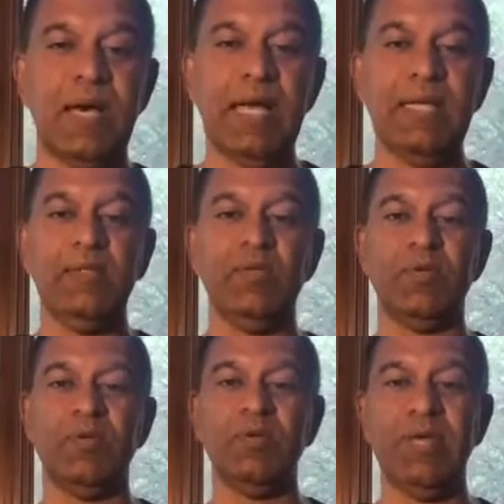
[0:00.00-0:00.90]
I need to
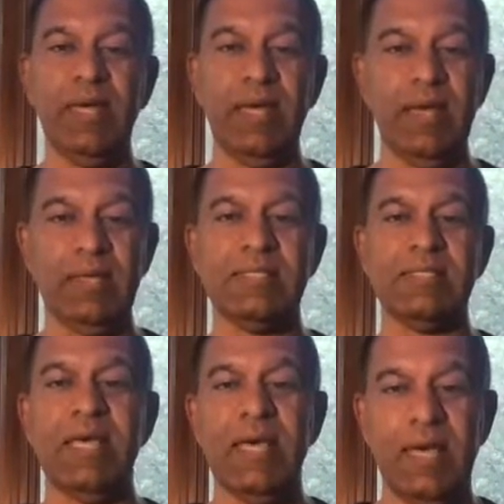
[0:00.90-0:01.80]
create,
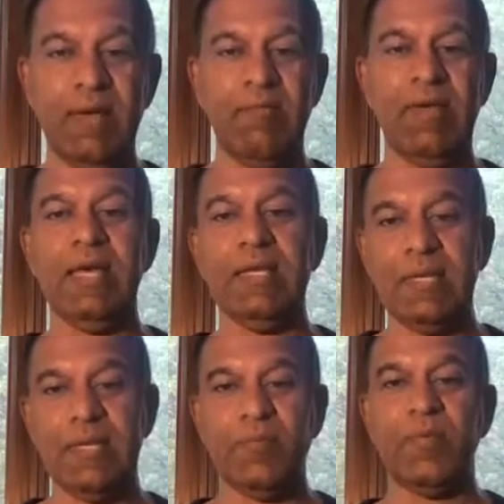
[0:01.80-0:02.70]
save,
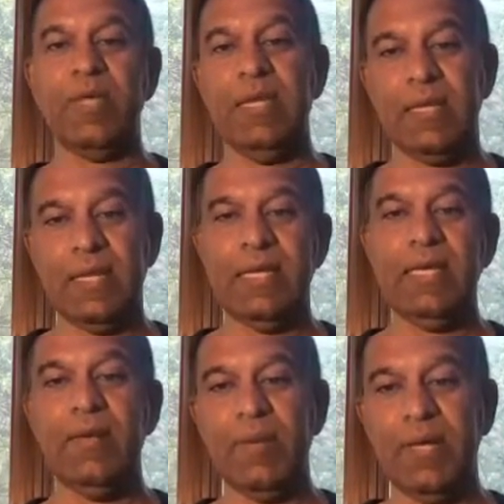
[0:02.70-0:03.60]
edit, print, and
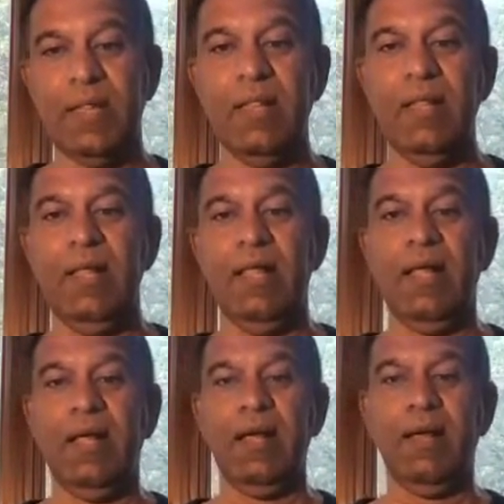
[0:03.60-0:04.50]
email
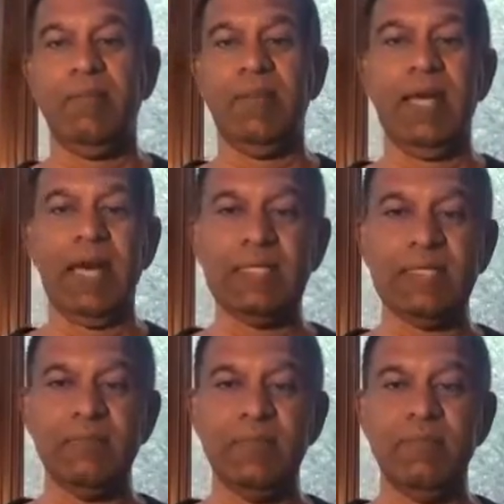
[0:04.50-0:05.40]
my
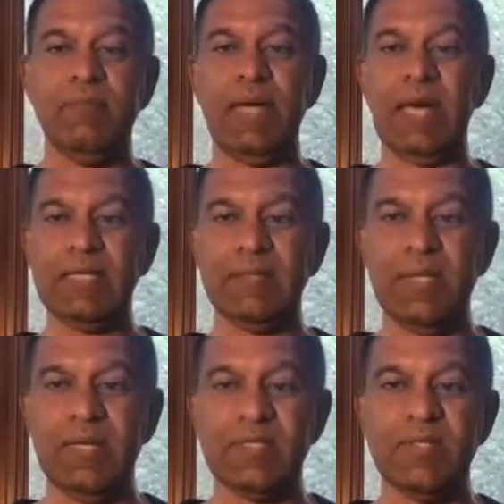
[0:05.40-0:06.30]
item
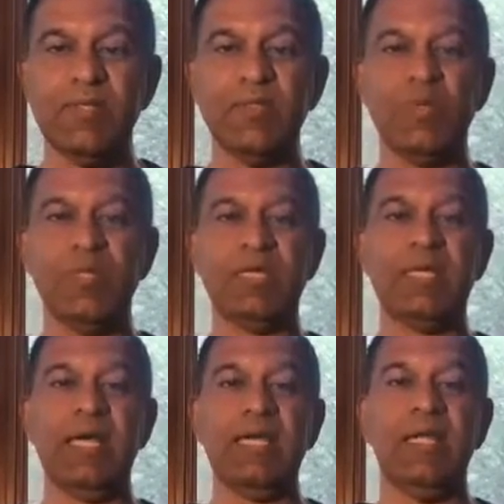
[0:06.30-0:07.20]
list so that
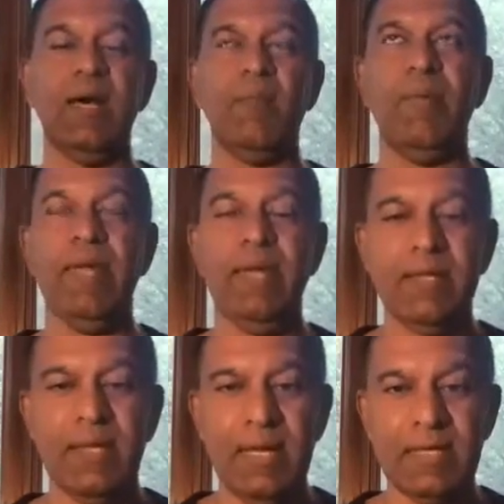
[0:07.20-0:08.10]
I can update
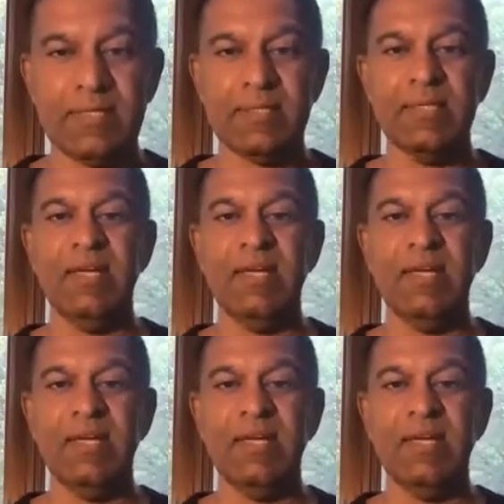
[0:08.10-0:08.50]
the list,